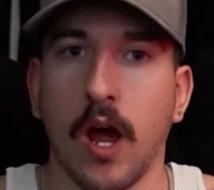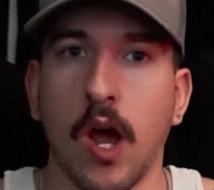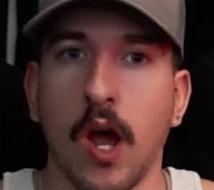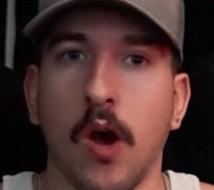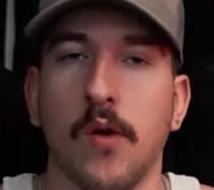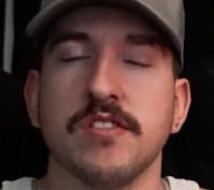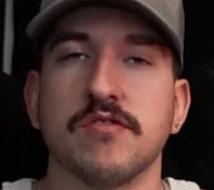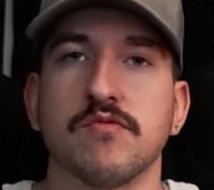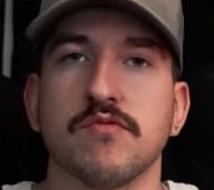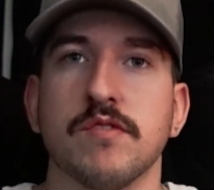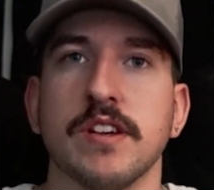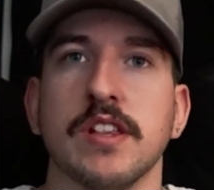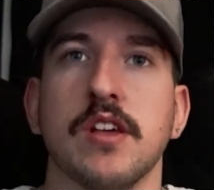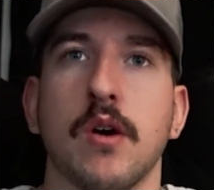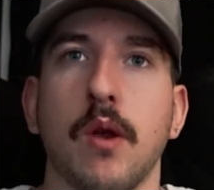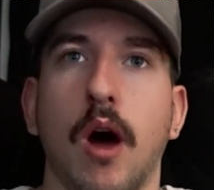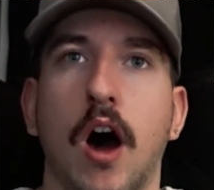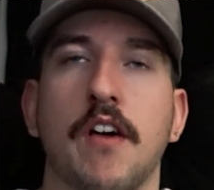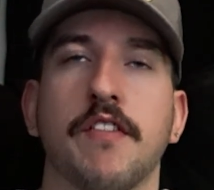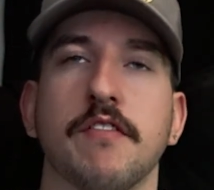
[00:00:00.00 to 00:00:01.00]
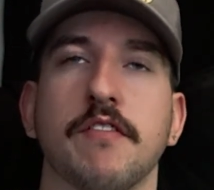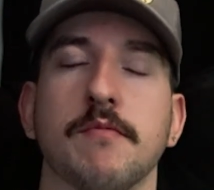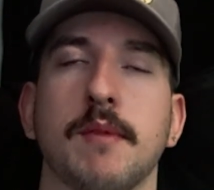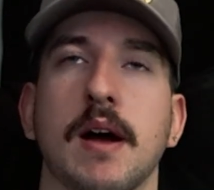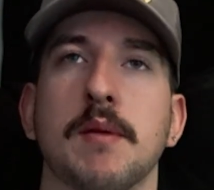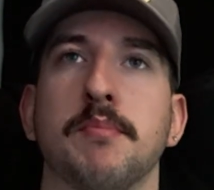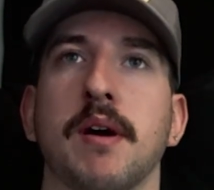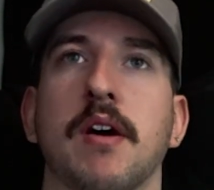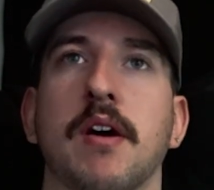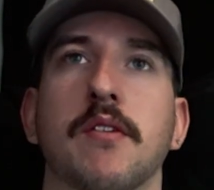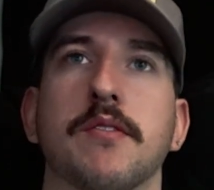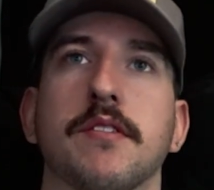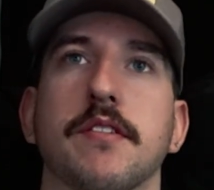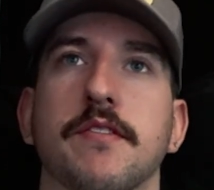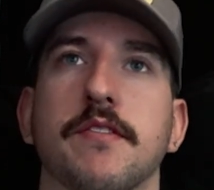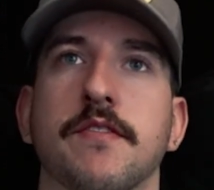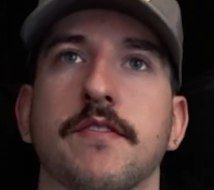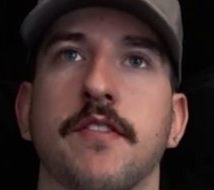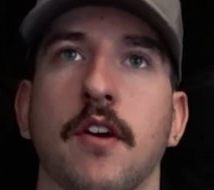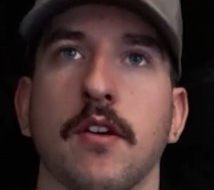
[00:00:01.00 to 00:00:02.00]
I always reload off of my belt
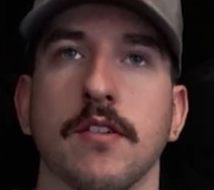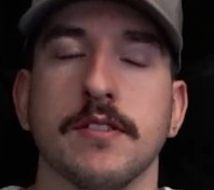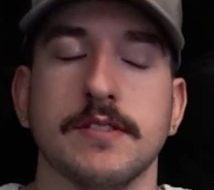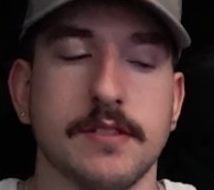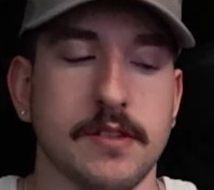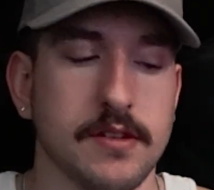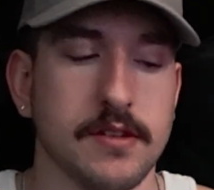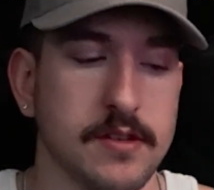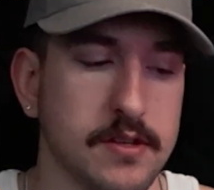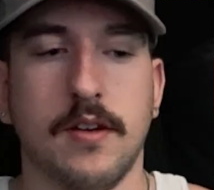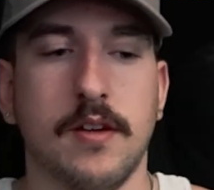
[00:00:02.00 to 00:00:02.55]
first.